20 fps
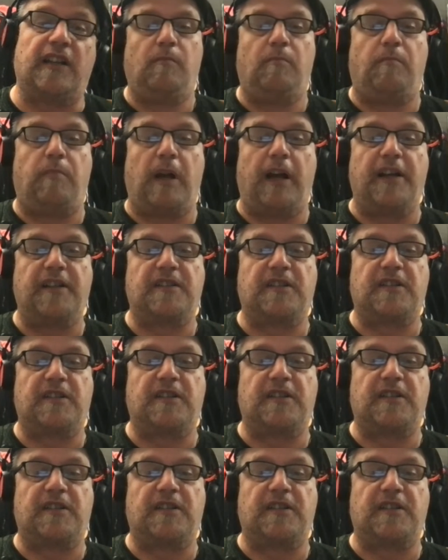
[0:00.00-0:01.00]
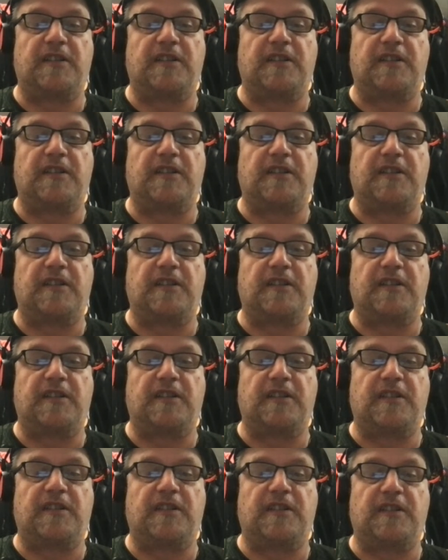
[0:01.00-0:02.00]
But the point streak for
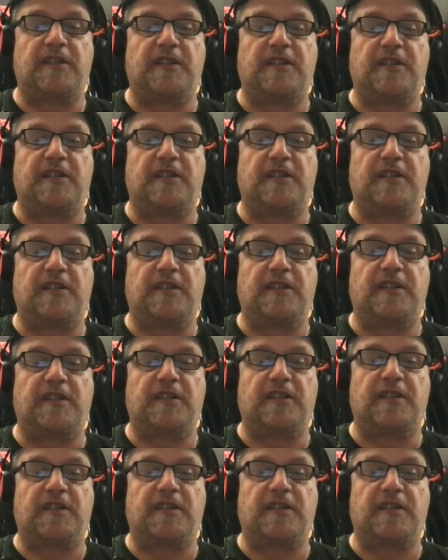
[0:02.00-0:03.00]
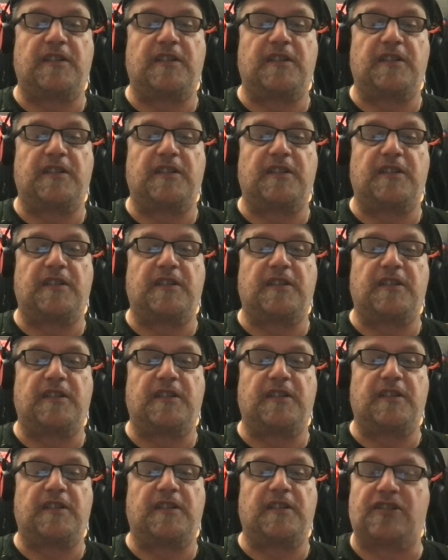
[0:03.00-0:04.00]
Connor McDavid ends at 17. The
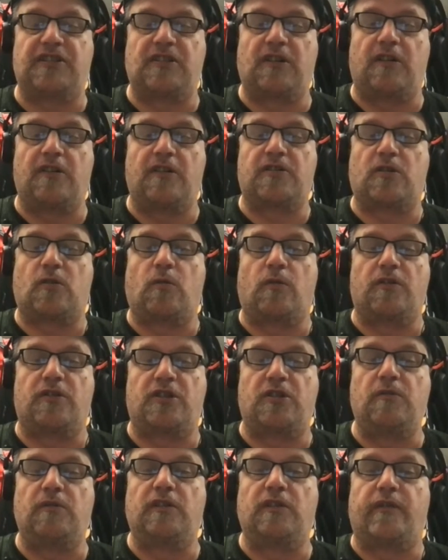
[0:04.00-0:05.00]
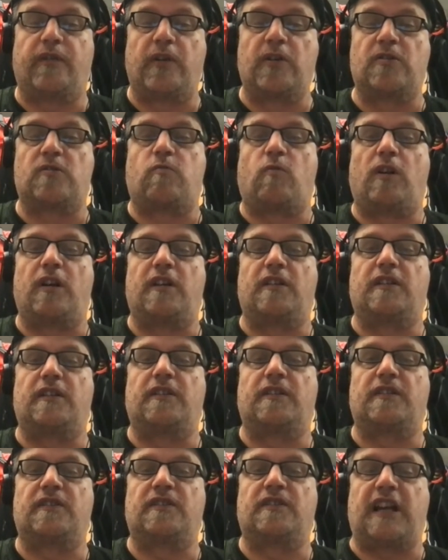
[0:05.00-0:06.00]
Dallas Stars scored 2 in the first, 1 in
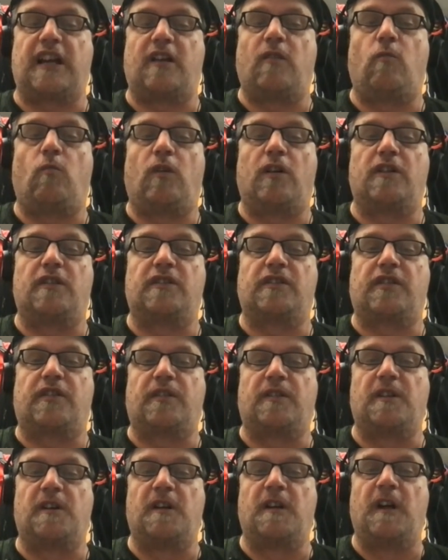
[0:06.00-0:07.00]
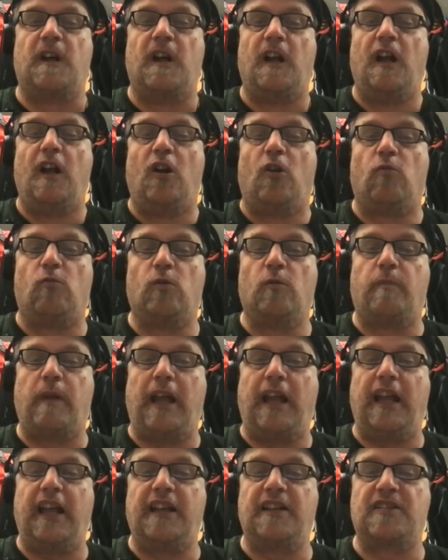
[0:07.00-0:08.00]
the second, 1 in the third.
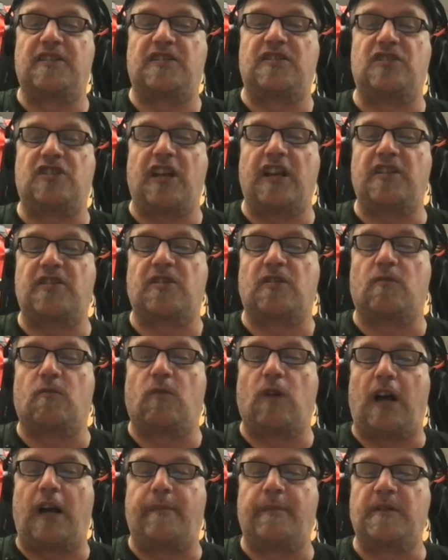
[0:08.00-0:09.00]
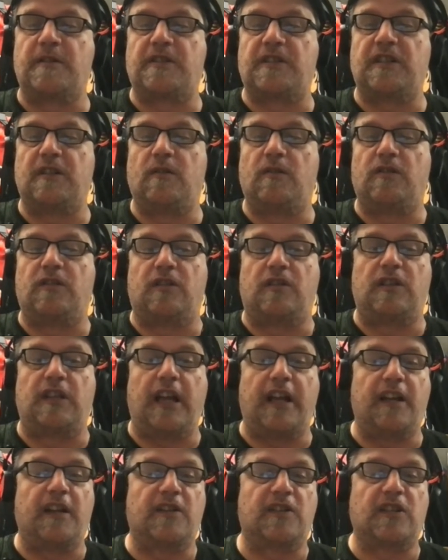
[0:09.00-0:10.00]
Roope Hintz, Jason Robertson,
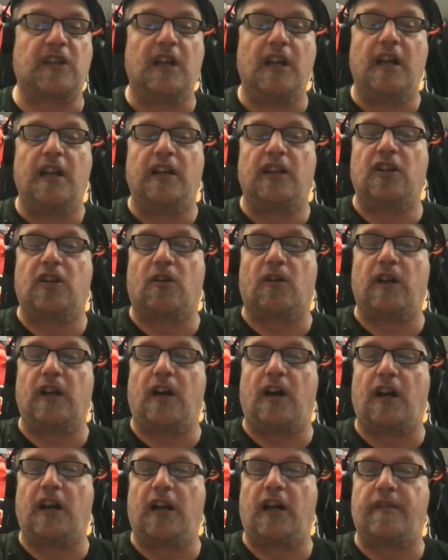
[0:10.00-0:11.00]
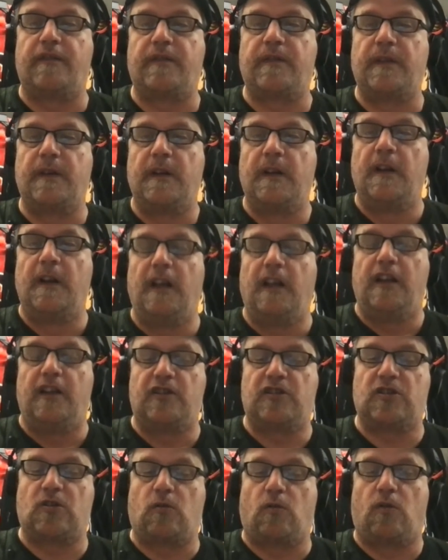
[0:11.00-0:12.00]
Dennis Gurianov
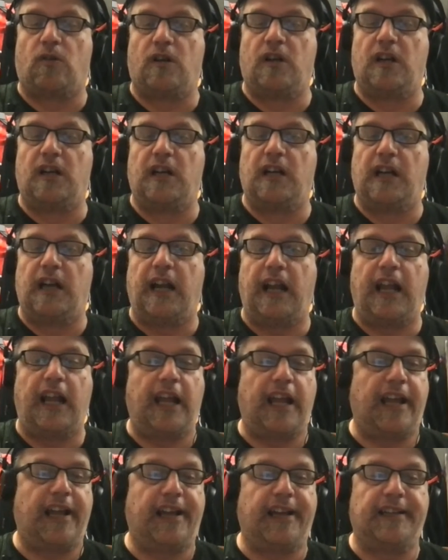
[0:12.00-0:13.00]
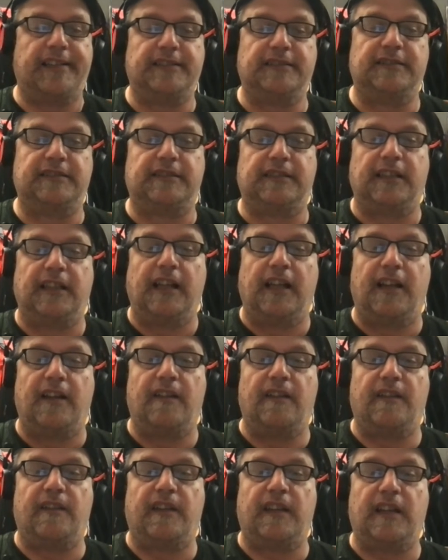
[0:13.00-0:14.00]
score, and
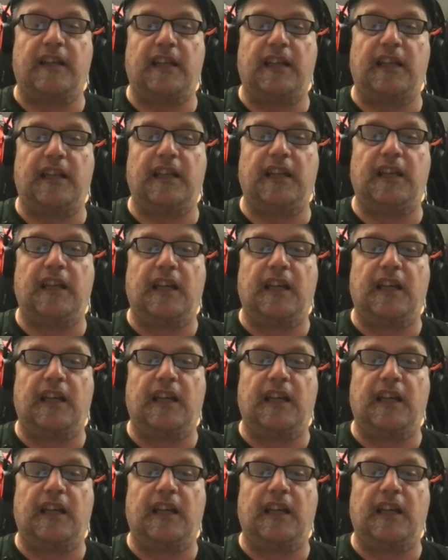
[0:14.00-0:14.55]
the